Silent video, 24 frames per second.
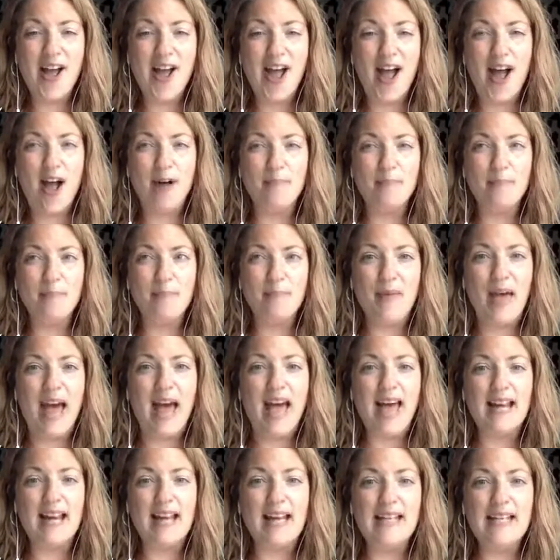
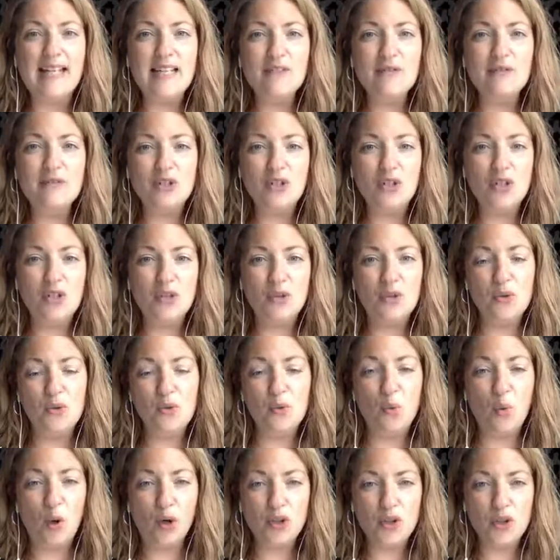And if you
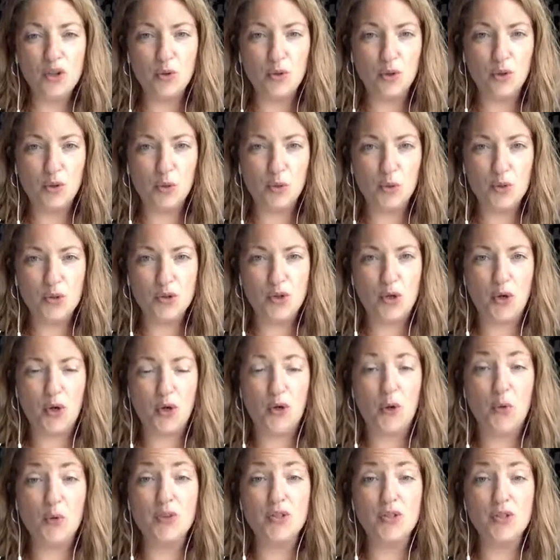want, you can
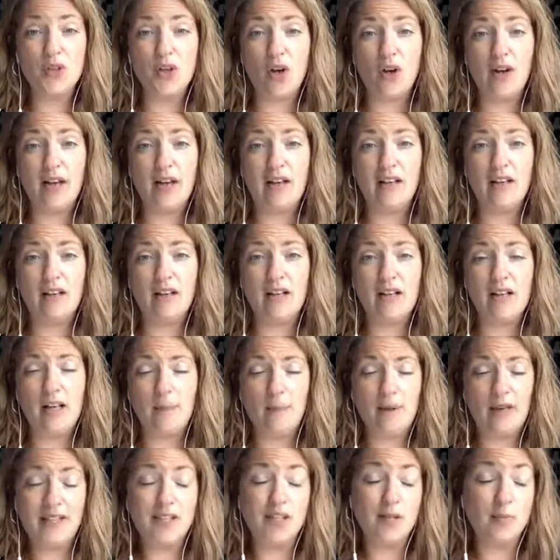also sign
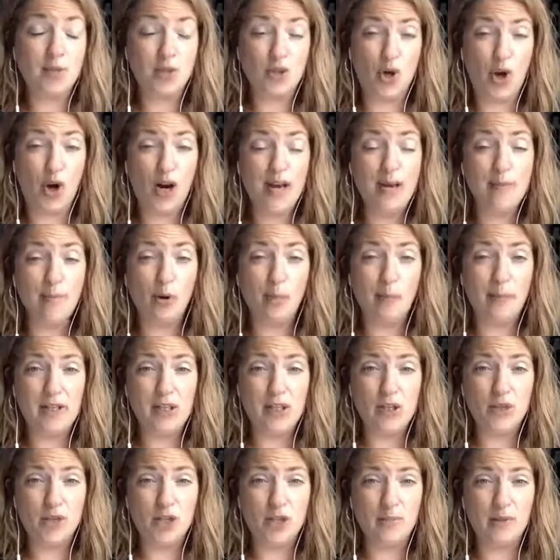up, subscribe on my
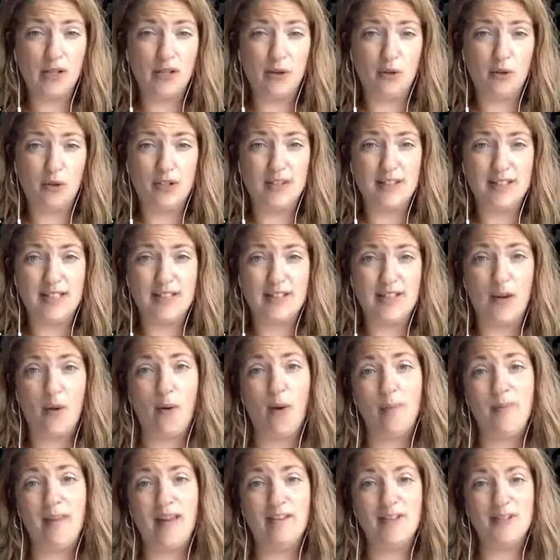YouTube channel, because these go
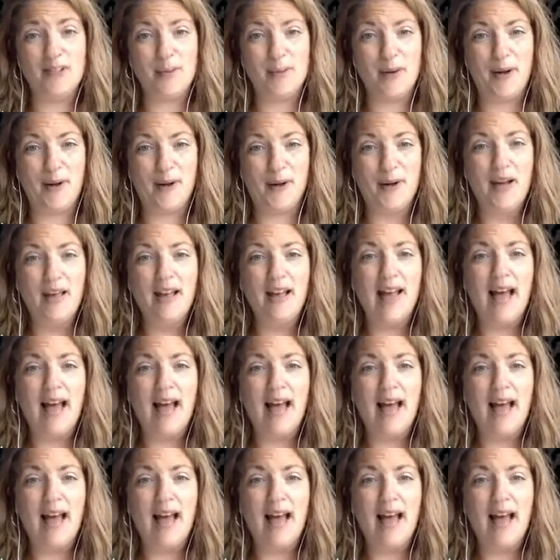up there as well.